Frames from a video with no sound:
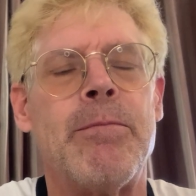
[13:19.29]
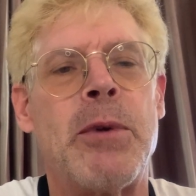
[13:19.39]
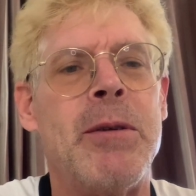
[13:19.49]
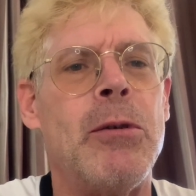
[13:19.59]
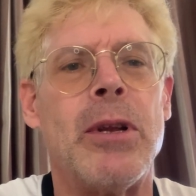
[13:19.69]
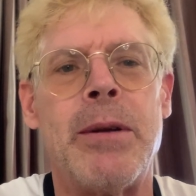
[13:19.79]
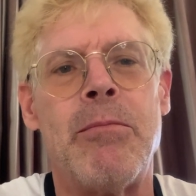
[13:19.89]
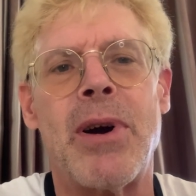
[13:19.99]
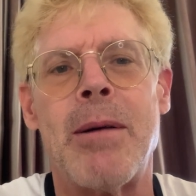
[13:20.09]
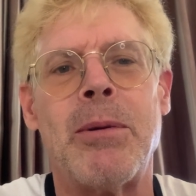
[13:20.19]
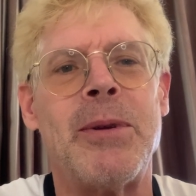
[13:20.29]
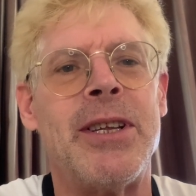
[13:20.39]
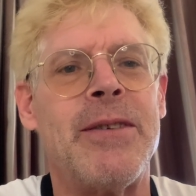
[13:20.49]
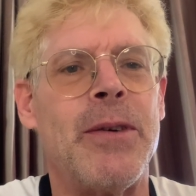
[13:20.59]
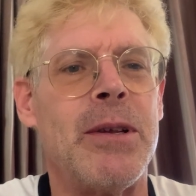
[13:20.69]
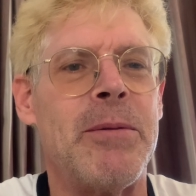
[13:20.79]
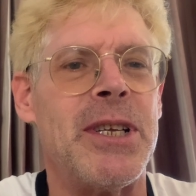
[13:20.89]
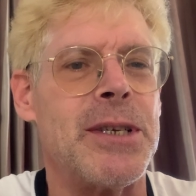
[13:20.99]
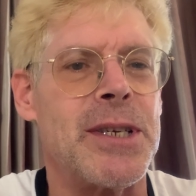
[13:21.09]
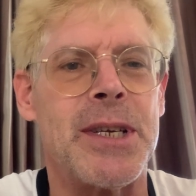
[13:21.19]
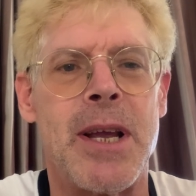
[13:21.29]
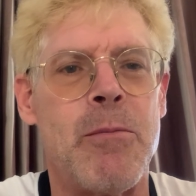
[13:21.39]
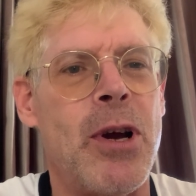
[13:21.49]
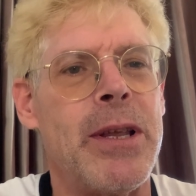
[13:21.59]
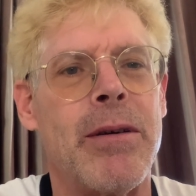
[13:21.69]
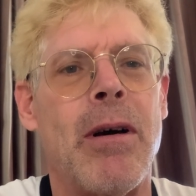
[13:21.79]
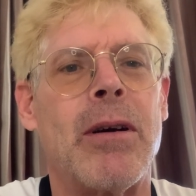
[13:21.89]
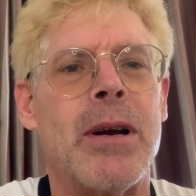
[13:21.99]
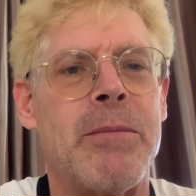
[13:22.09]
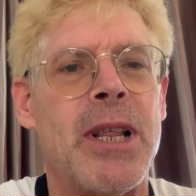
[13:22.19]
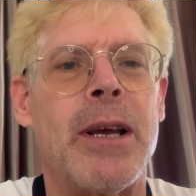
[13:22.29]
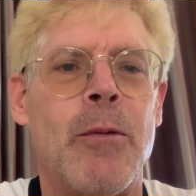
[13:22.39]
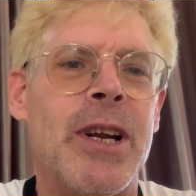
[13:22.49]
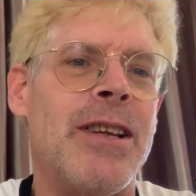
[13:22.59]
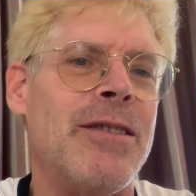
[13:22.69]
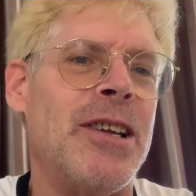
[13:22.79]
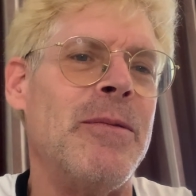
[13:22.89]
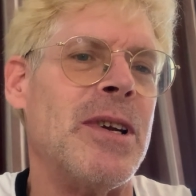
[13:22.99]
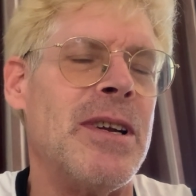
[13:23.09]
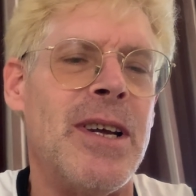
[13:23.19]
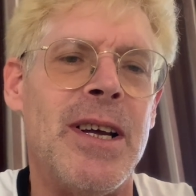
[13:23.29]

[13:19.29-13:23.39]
people, and probably in the Philippines the same way. They're all going to be like, when are you leaving?